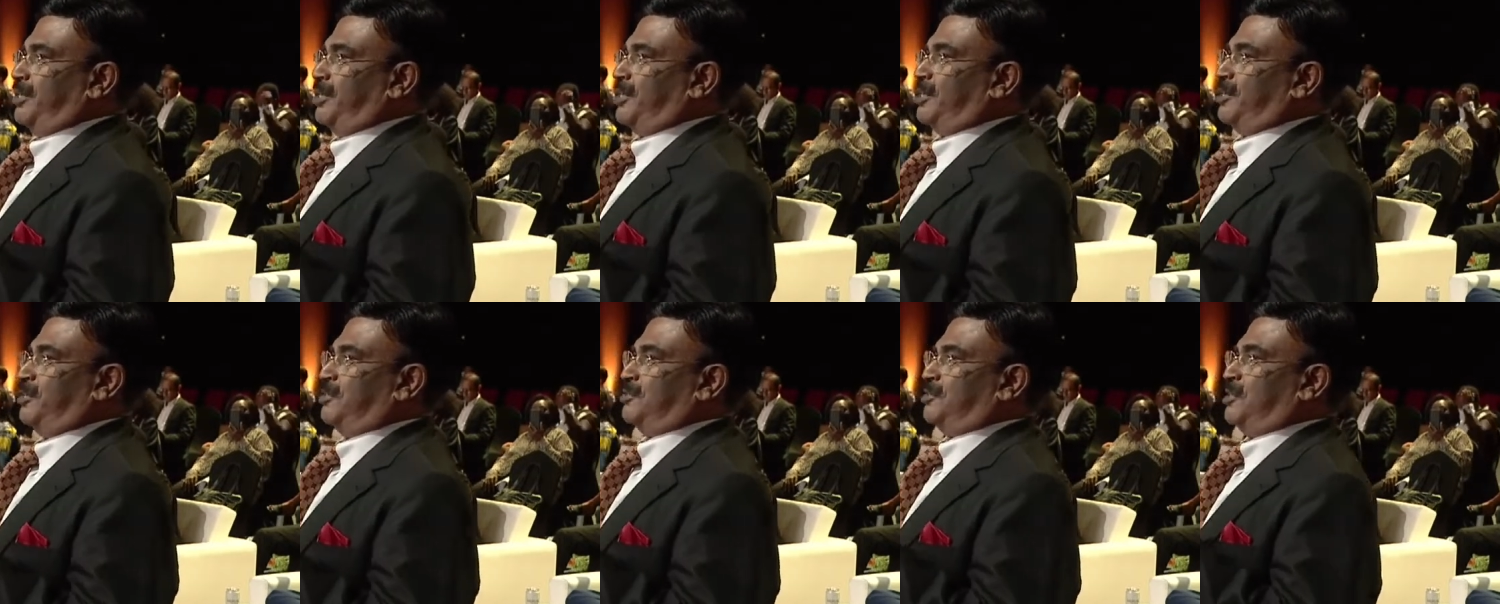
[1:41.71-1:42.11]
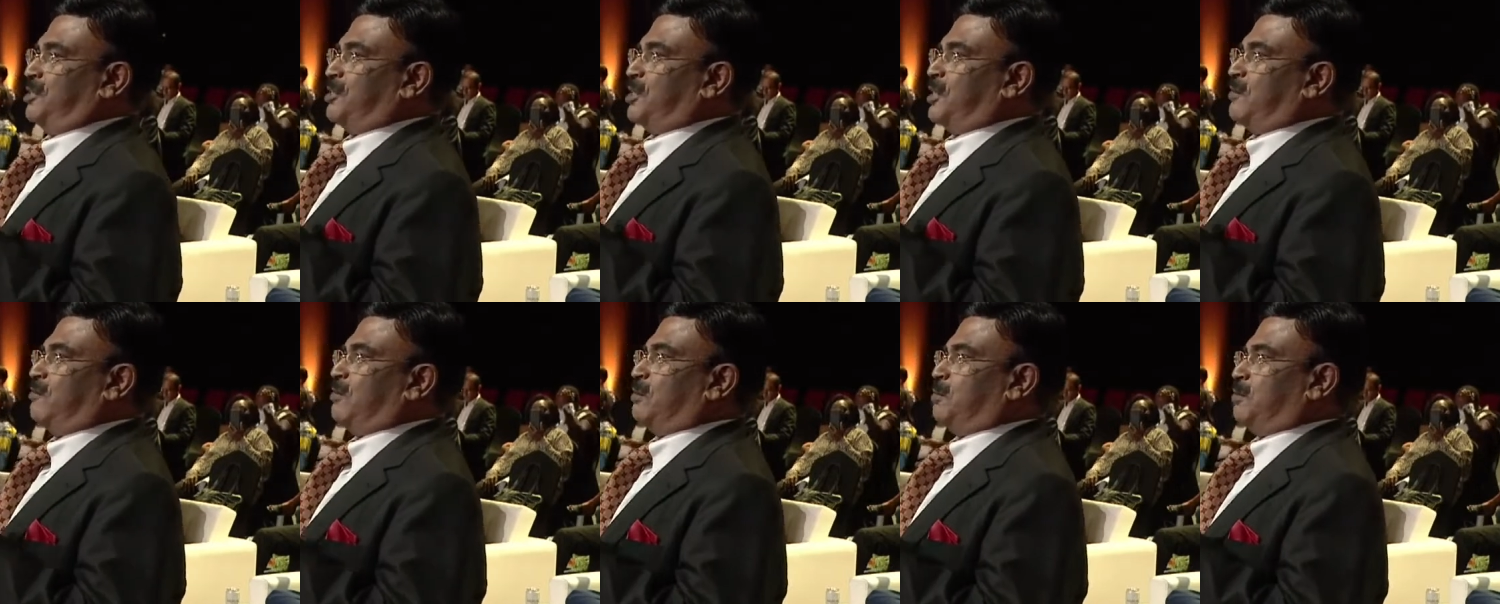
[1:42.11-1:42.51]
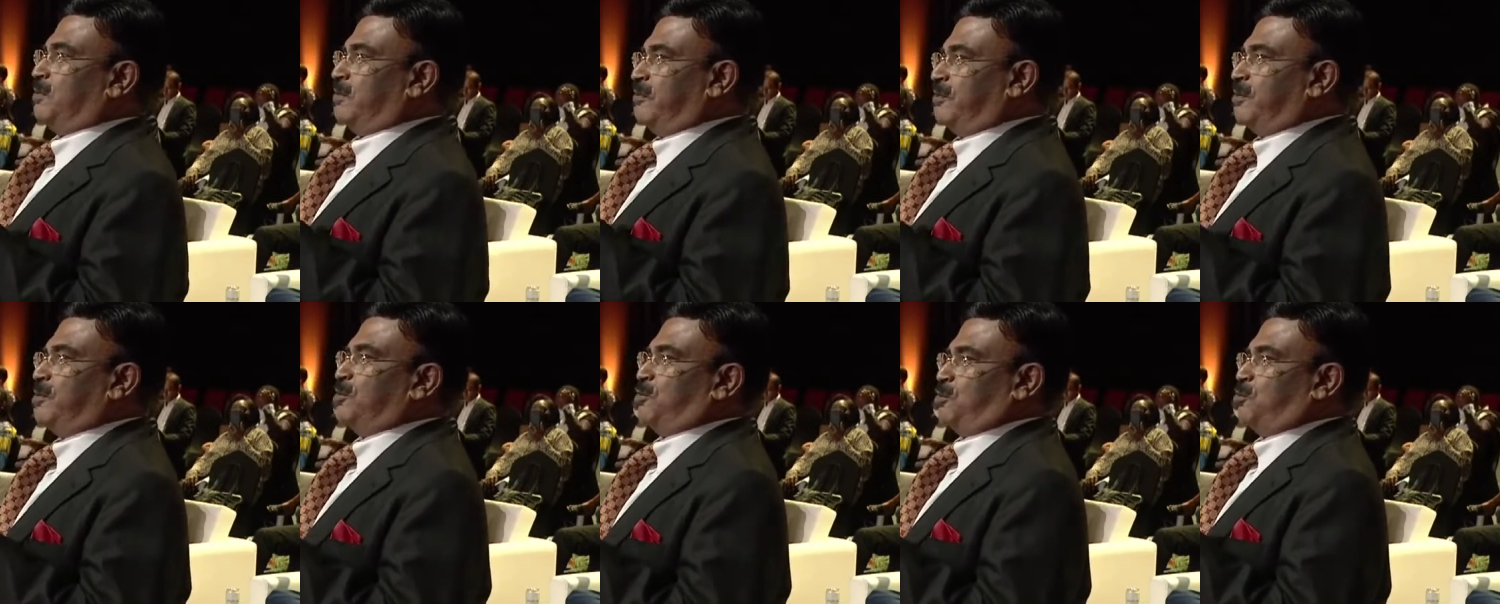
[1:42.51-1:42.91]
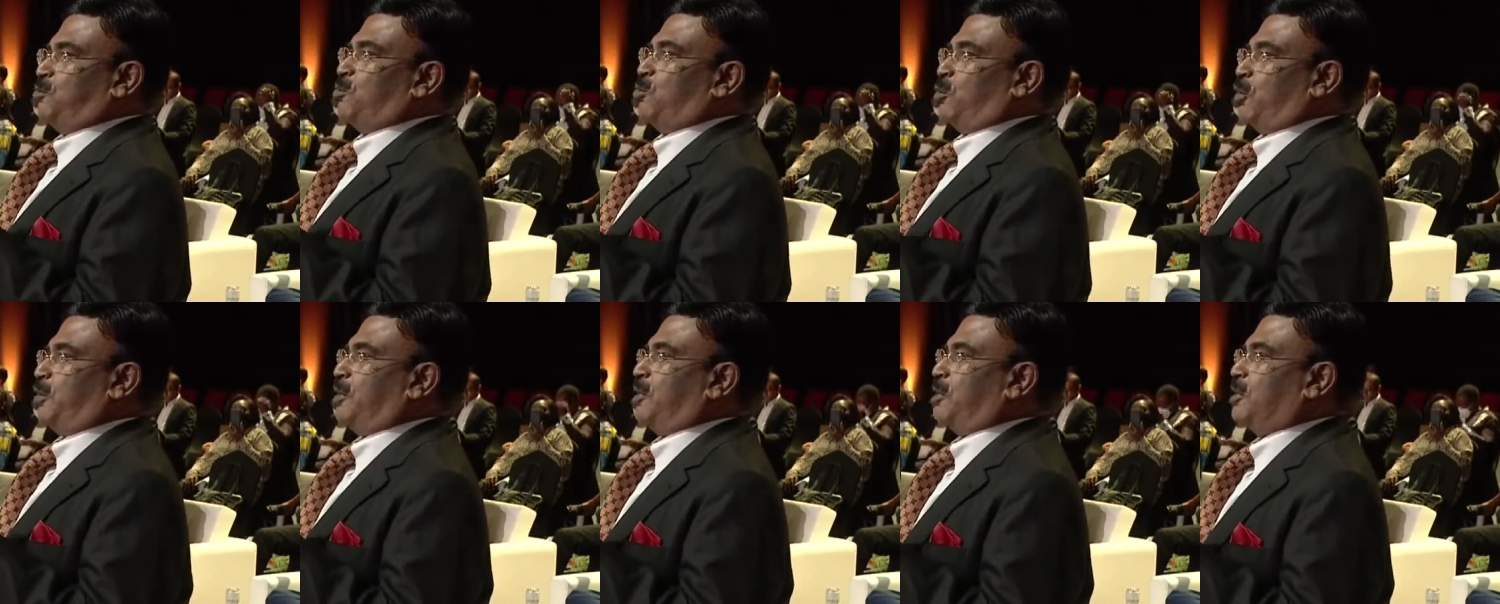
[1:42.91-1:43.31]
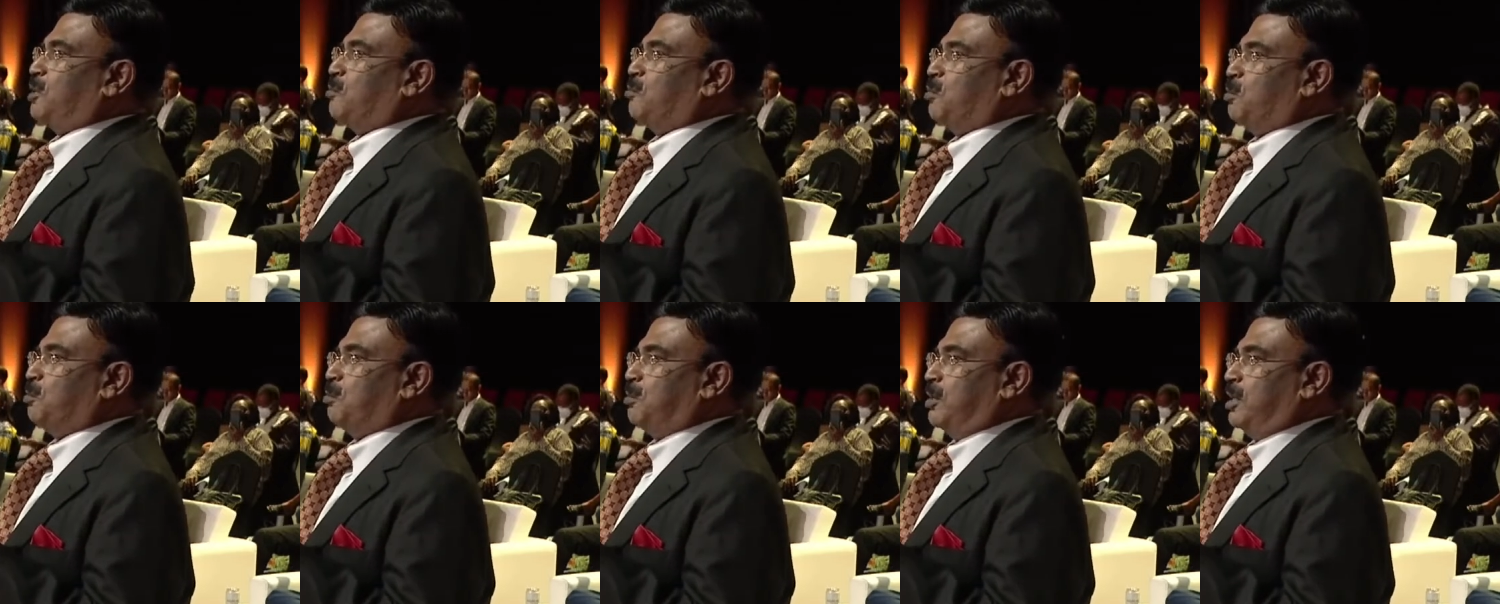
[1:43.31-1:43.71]
The center will be very soon located
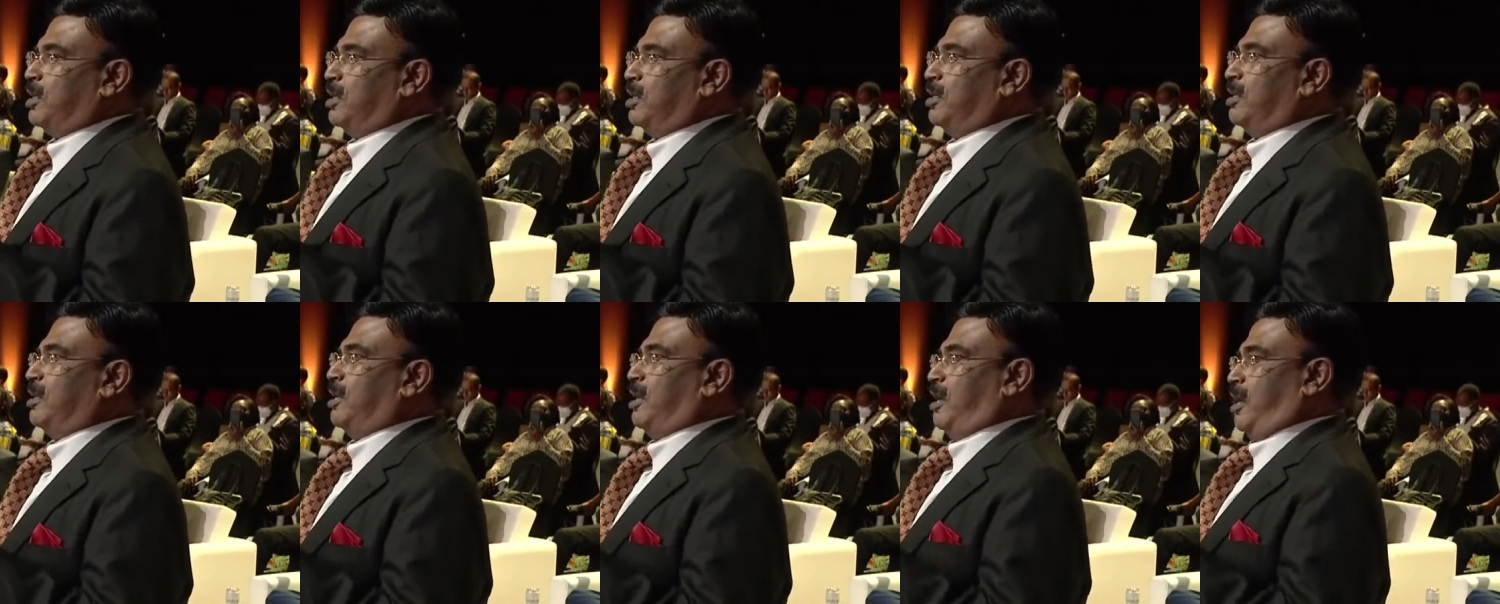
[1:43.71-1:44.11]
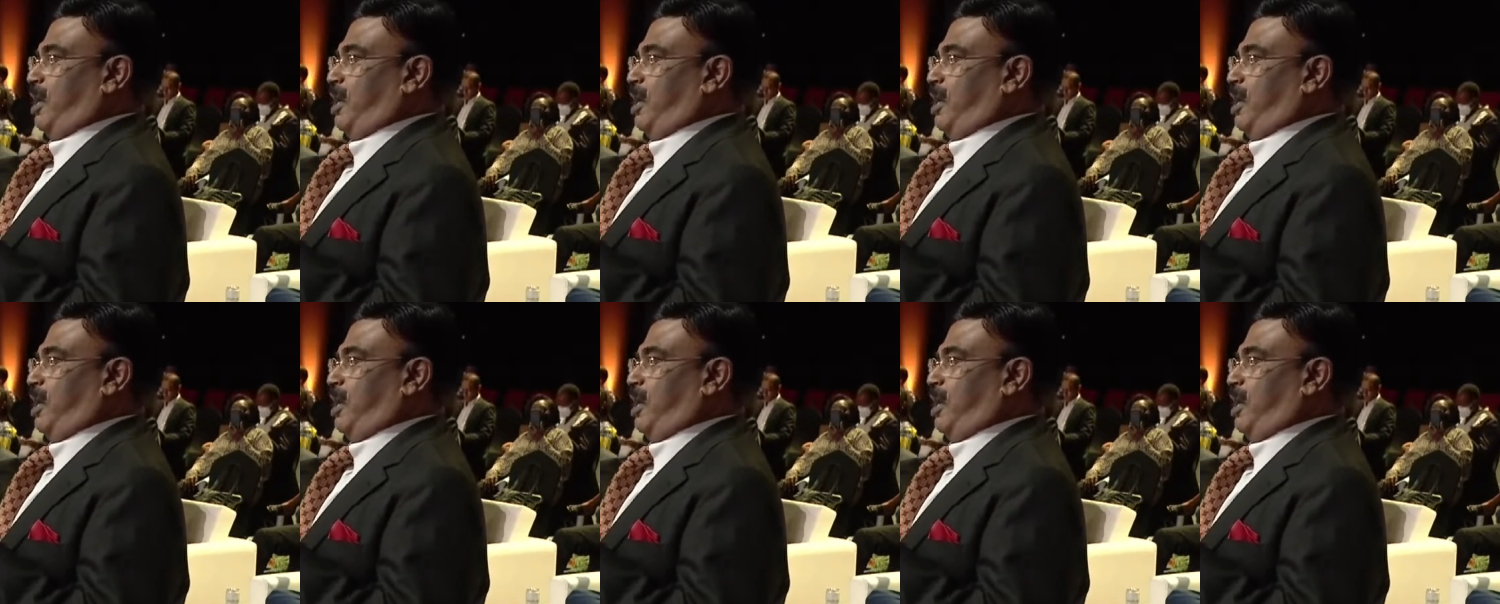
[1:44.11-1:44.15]
in Mumbai,